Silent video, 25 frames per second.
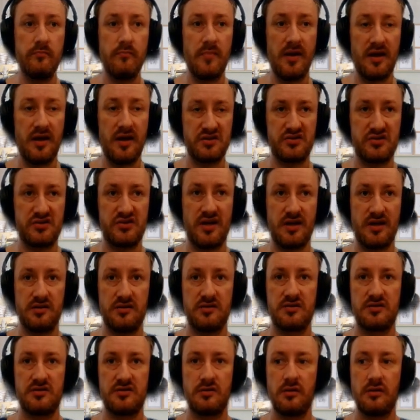make
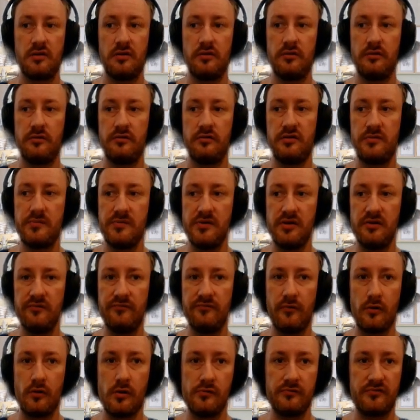sense to be
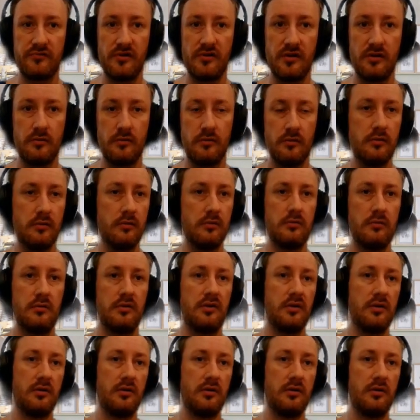involved in